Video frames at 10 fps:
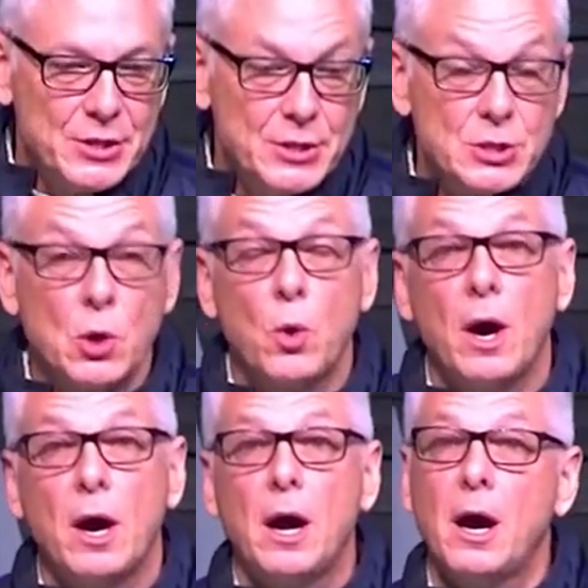So
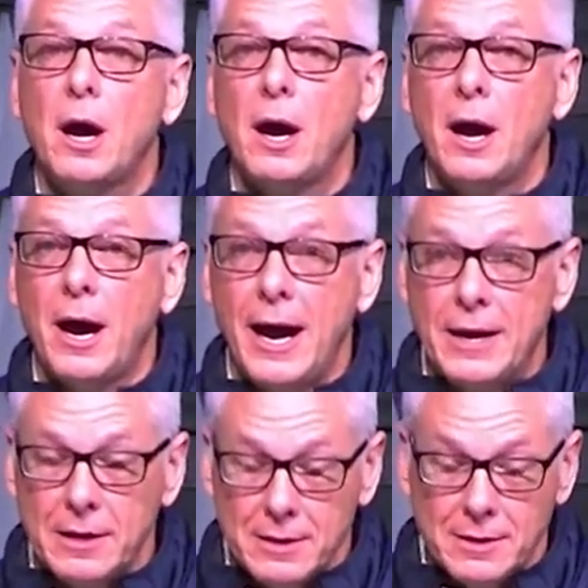
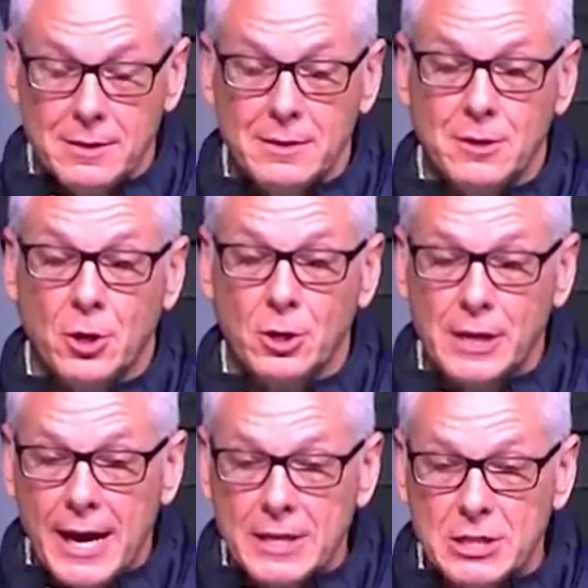I heard
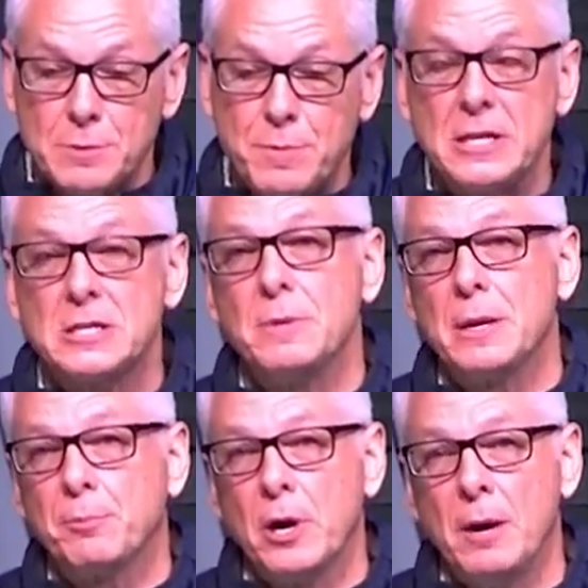God speak to me
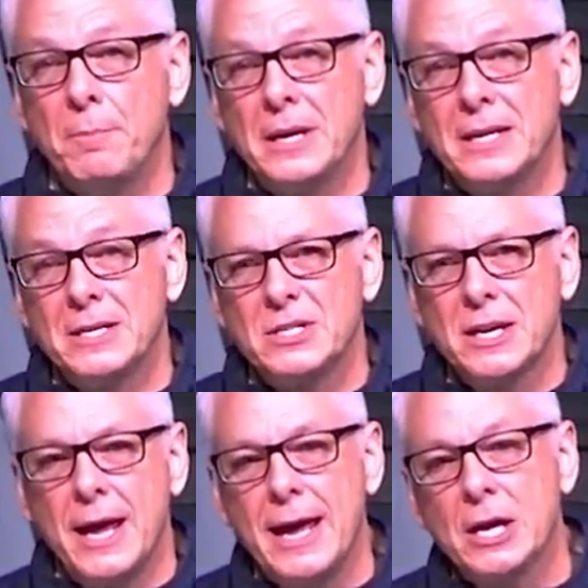and prompt me, and he
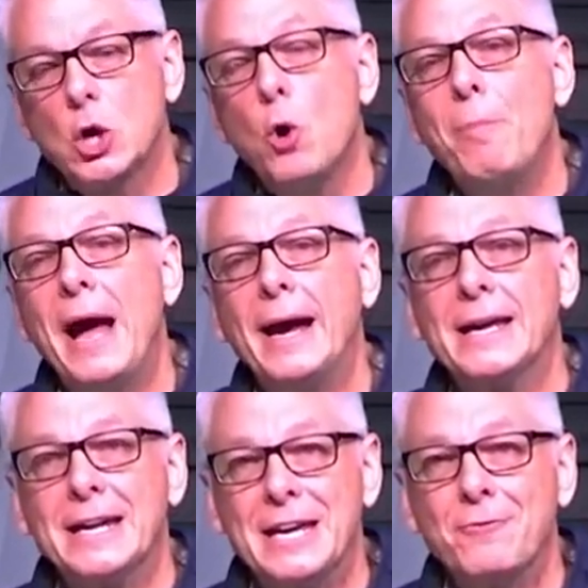said, hey, go back
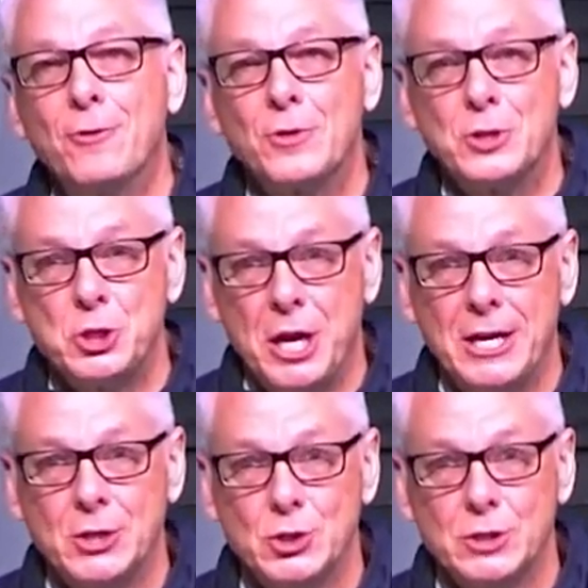and give her the
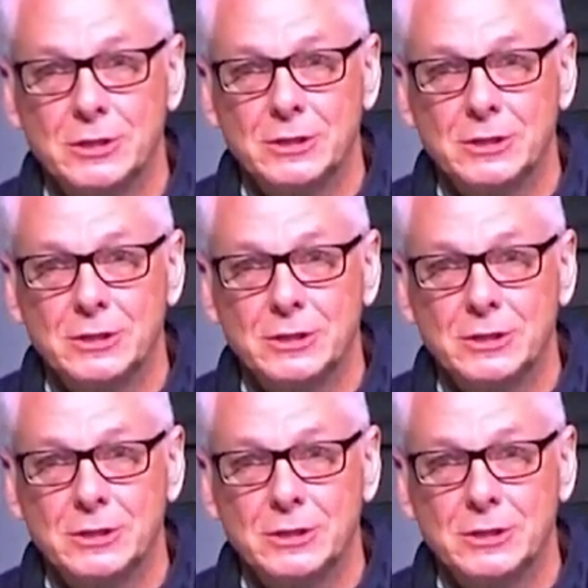change.